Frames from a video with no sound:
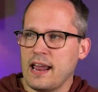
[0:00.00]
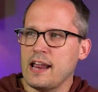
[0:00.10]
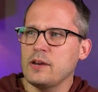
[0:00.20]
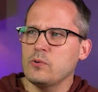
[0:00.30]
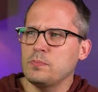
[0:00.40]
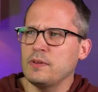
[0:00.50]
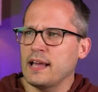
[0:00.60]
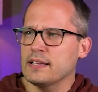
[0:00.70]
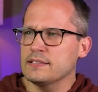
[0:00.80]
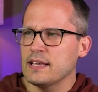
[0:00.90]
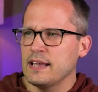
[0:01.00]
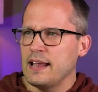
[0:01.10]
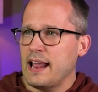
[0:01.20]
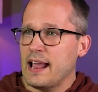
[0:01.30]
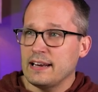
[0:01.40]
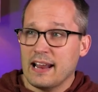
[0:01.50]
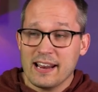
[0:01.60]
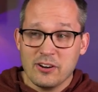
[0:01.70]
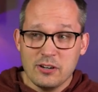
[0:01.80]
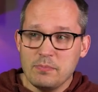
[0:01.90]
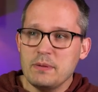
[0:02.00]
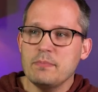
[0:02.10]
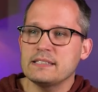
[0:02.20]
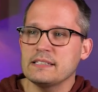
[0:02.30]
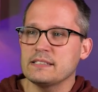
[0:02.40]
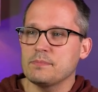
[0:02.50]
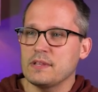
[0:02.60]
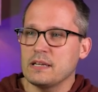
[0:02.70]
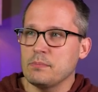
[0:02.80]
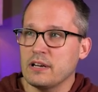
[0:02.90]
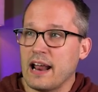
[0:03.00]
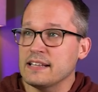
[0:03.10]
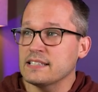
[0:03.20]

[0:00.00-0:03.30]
annual plans. And I could be missing something, but as